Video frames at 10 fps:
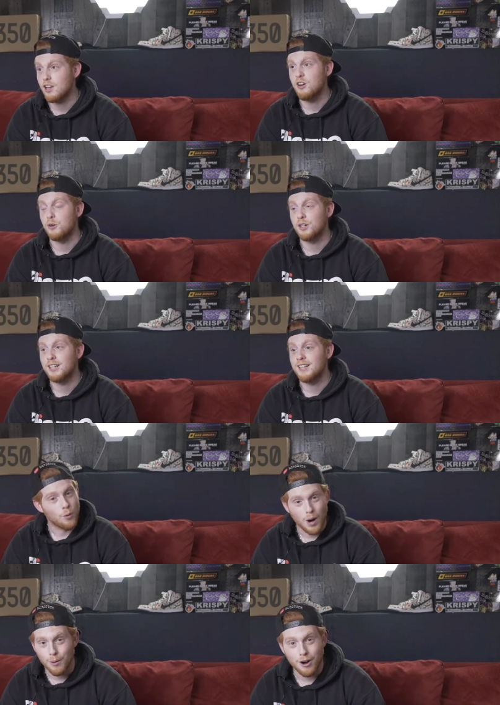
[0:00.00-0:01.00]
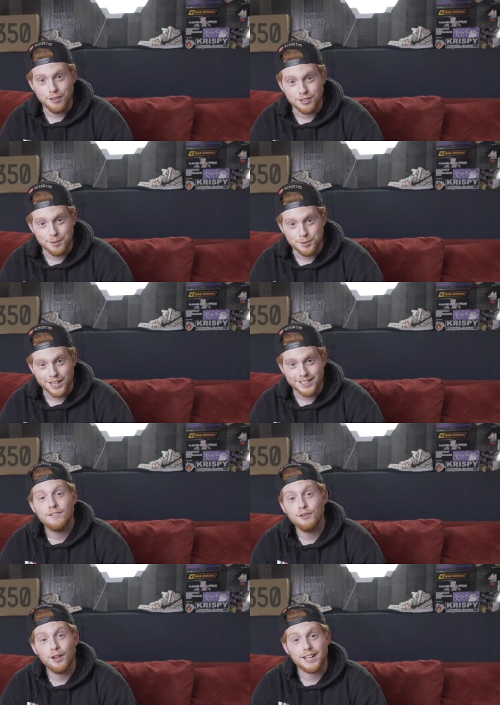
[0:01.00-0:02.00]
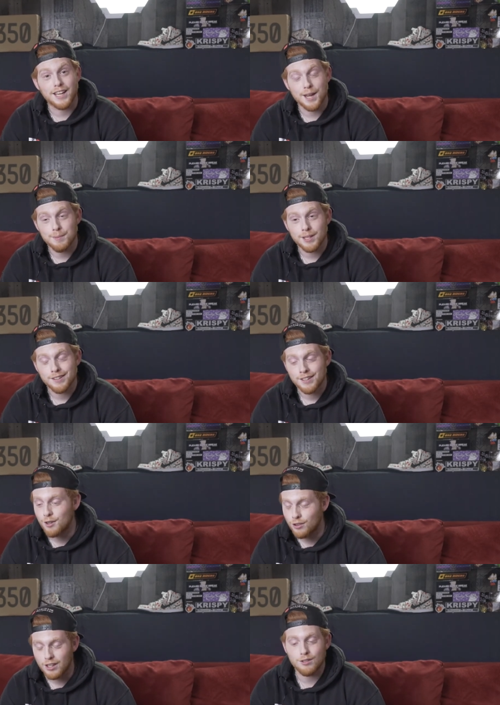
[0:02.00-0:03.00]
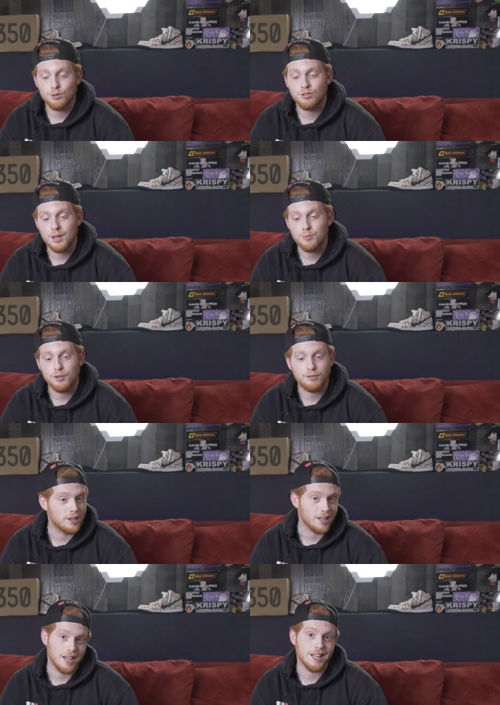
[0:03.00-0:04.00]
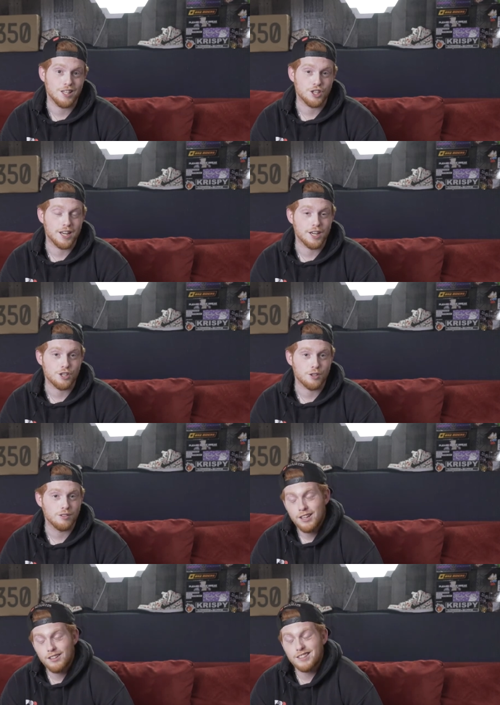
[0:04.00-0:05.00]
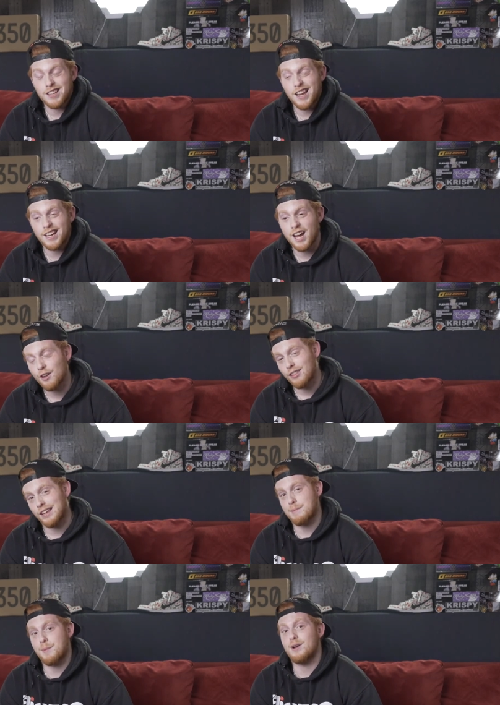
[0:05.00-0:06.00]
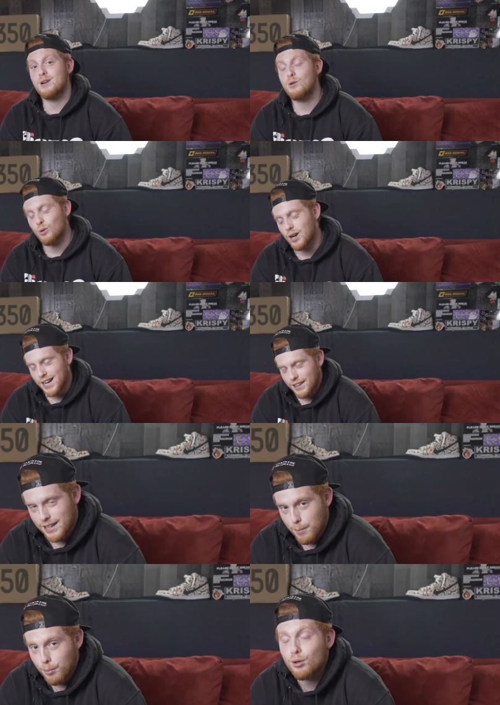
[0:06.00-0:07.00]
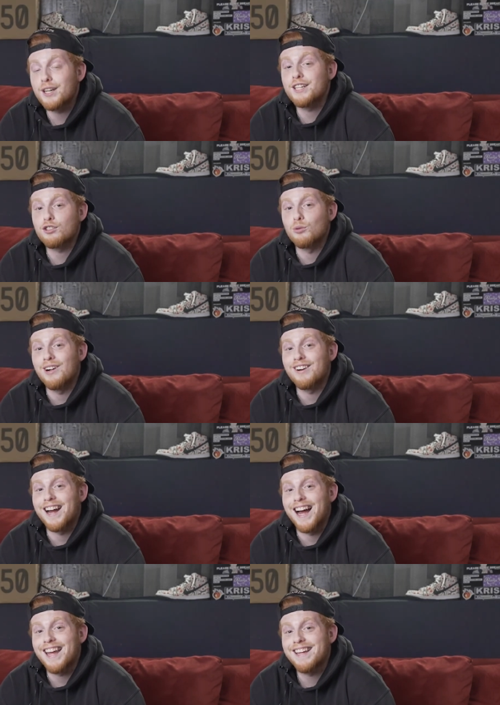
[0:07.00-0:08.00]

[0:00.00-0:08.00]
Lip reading: Oh, while we're on the subject, you like gaming, you thought this was somewhat funny and educational, you like to hang out, you think I'm a pretty cool guy, I think I'm a pretty swell guy,